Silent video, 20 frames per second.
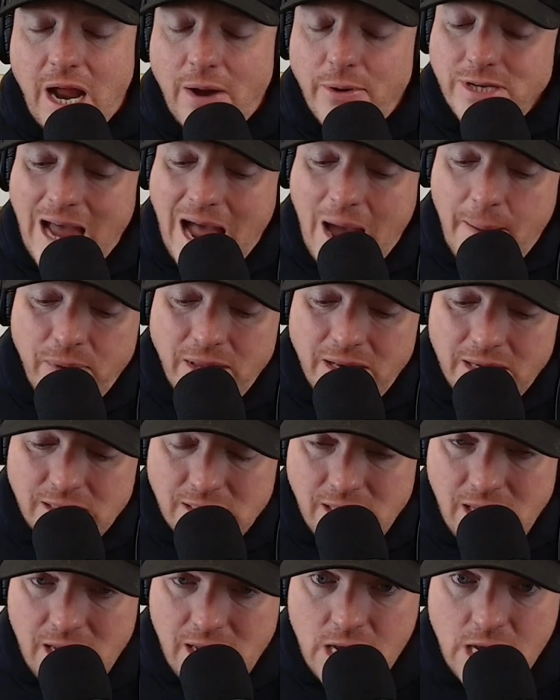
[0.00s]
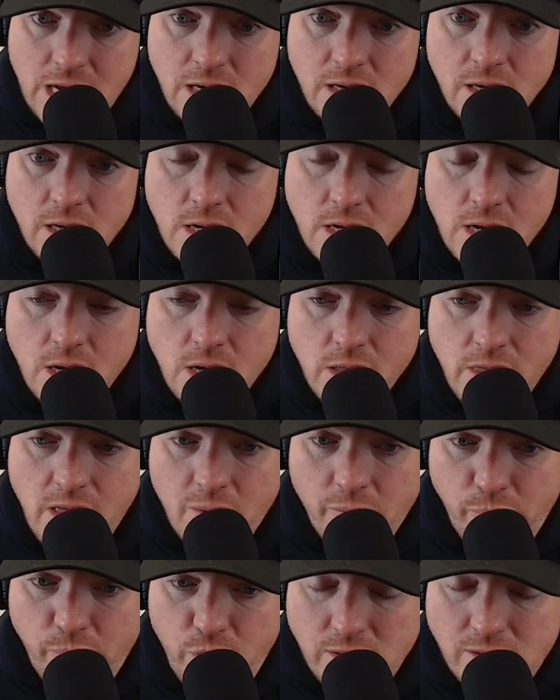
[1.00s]
and I was happy to see
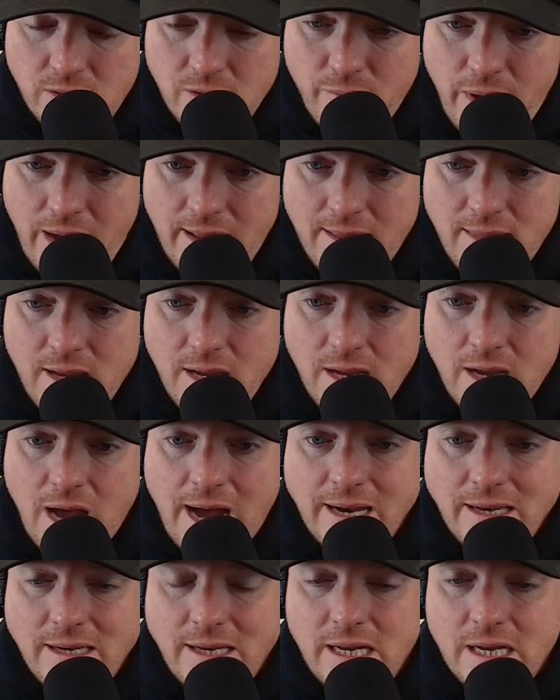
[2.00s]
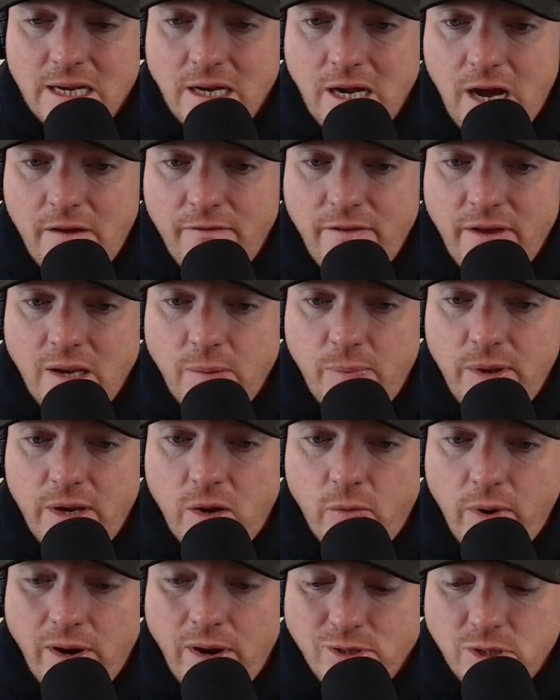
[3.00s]
them put to bed the idea of
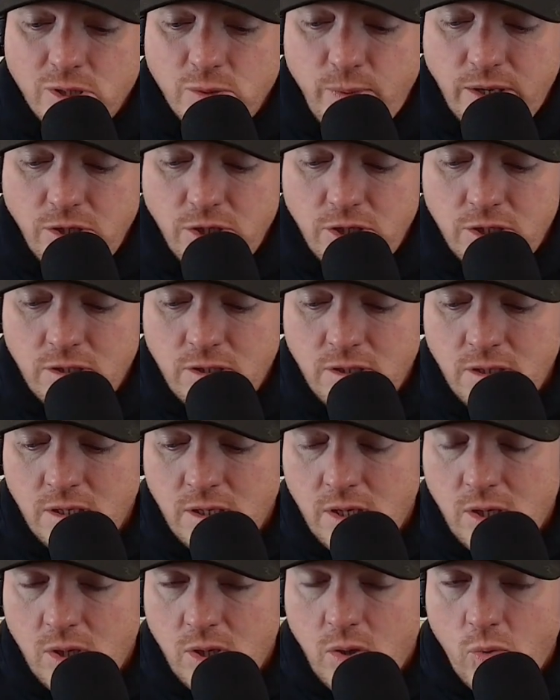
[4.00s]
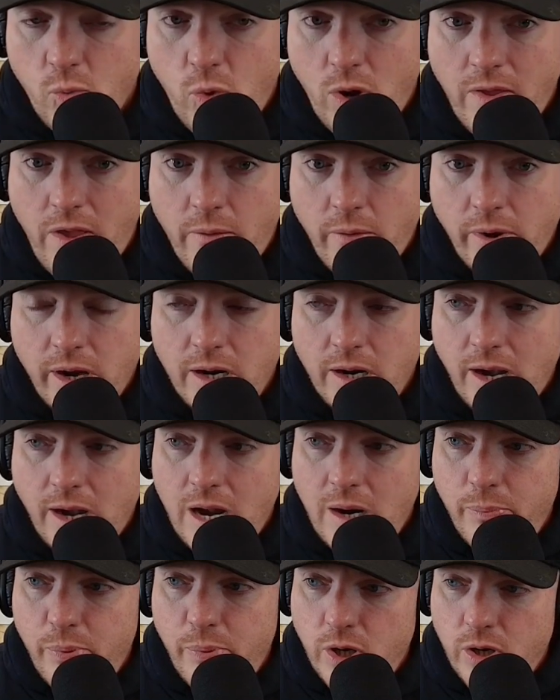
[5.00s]
independent rear suspension, where they were kind of
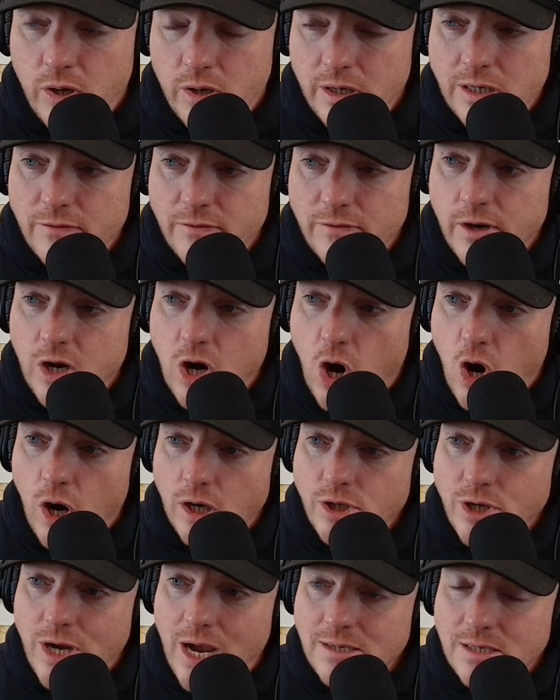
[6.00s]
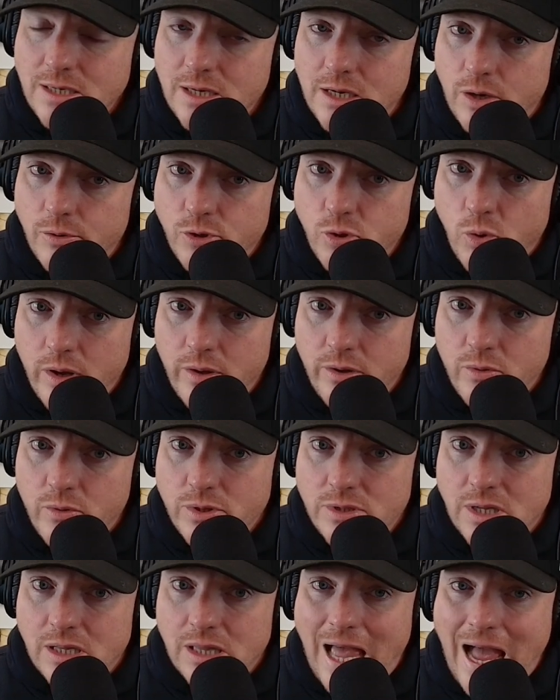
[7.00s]
kind of put it on a different car chassis. You know, Toyota
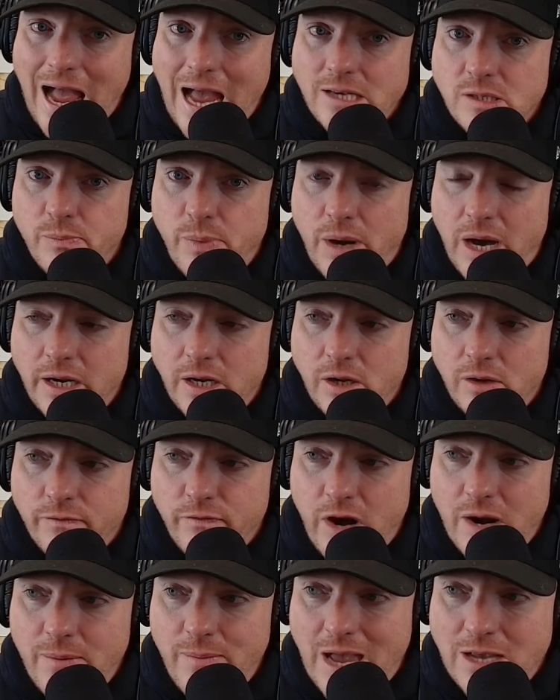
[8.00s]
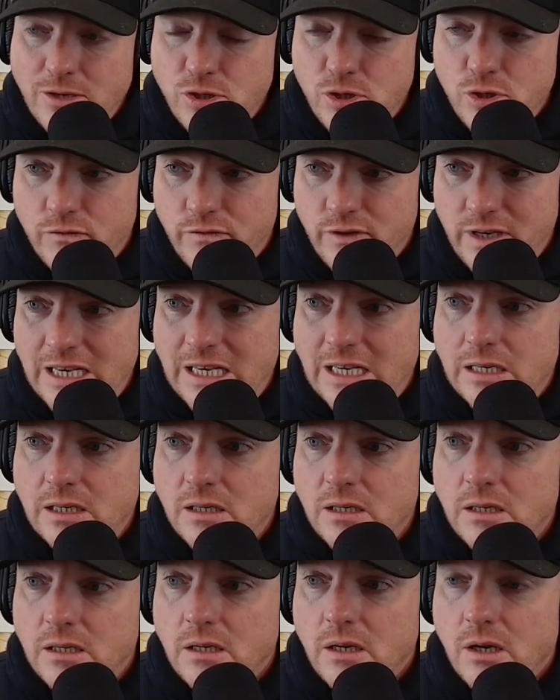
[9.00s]
was the last body on frame S U V,
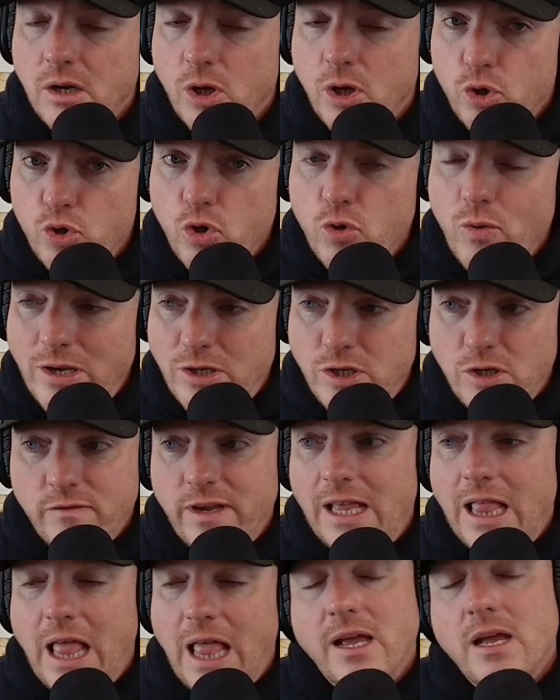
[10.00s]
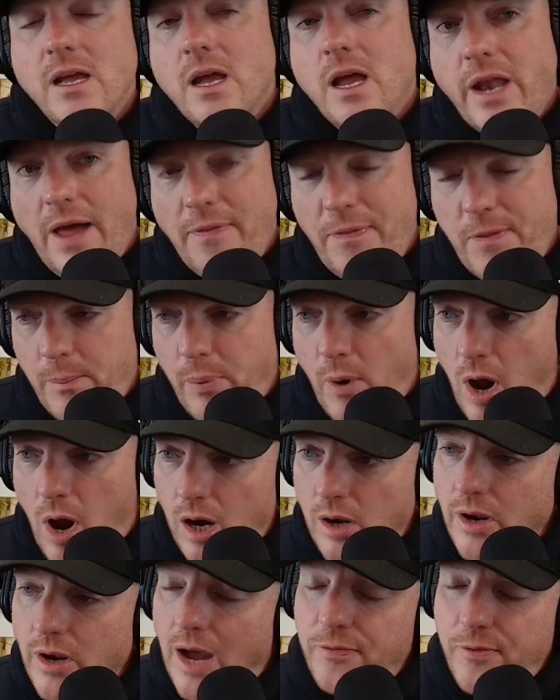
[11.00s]
true S U V, like not the
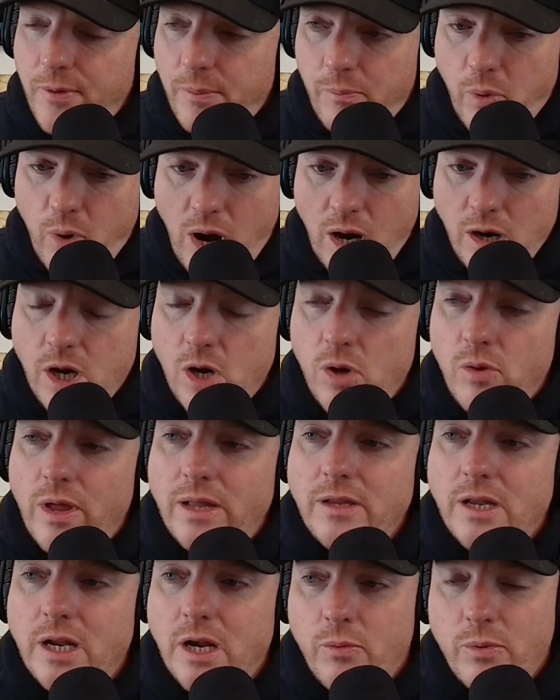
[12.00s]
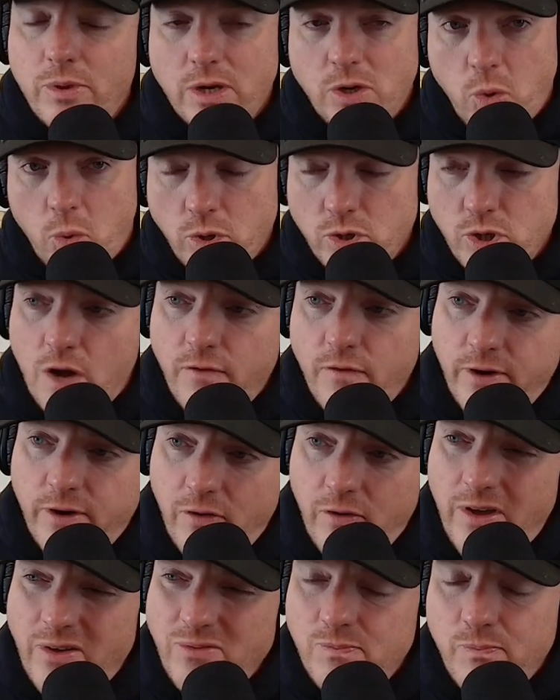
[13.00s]
Bron- not the Bronco that, you know, with the doors off
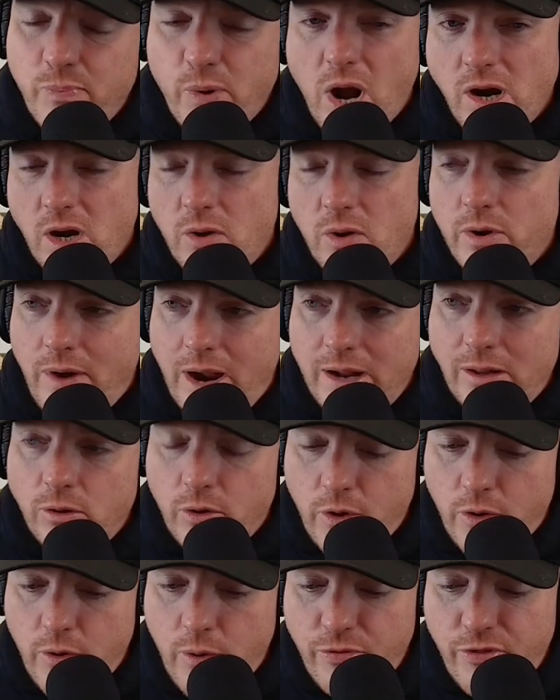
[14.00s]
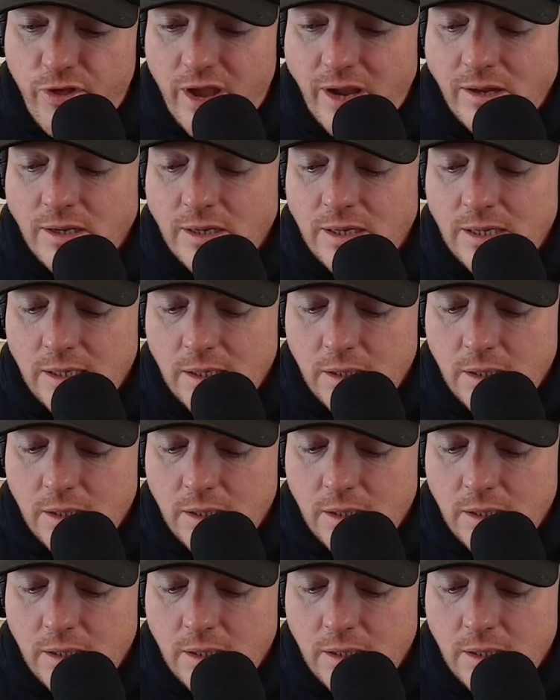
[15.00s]
and all. The Bronco and Wrangler are their own thing,